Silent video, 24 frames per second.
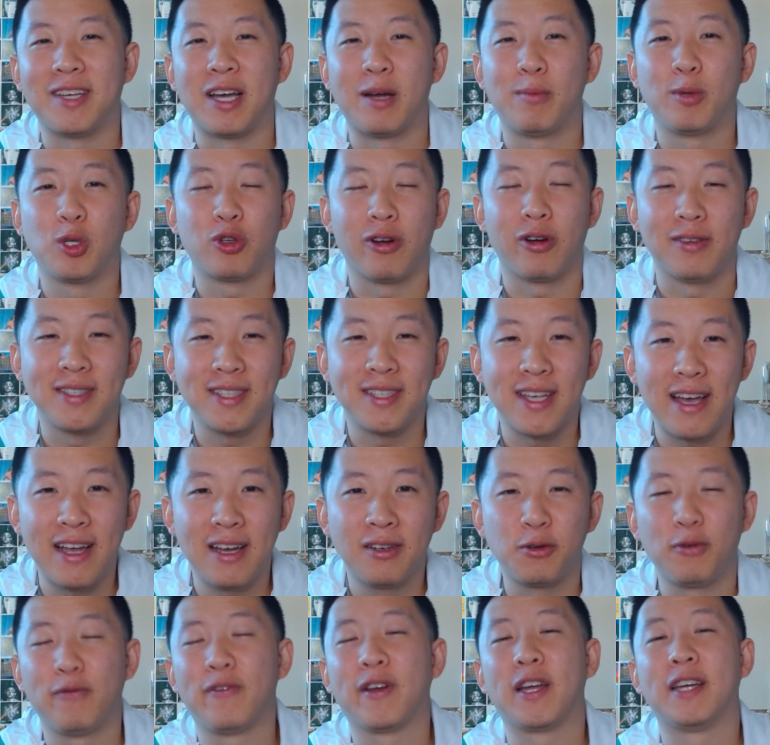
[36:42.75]
Cybertron
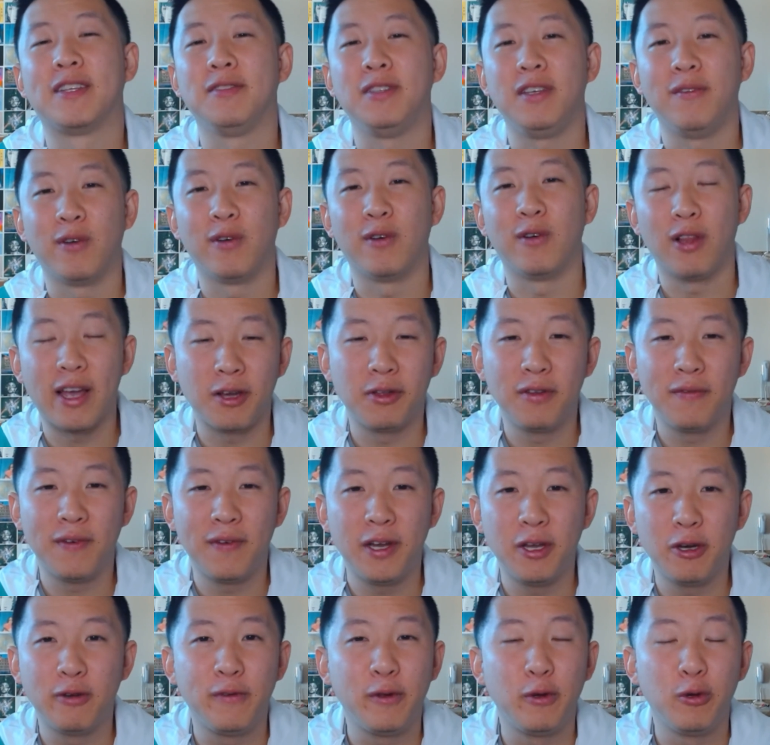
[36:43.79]
Zhang. Don't forget to leave a like on the
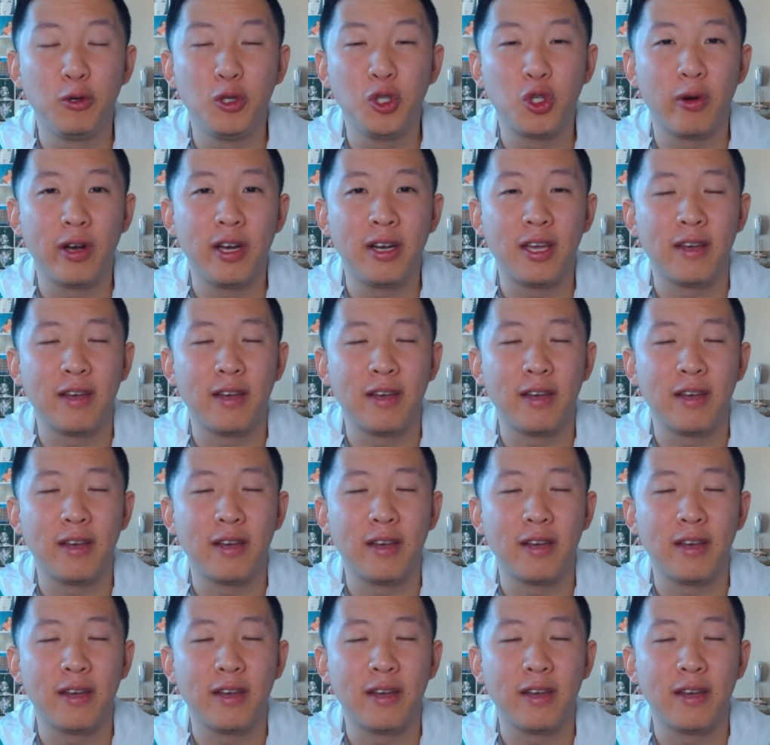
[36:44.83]
video if you enjoyed.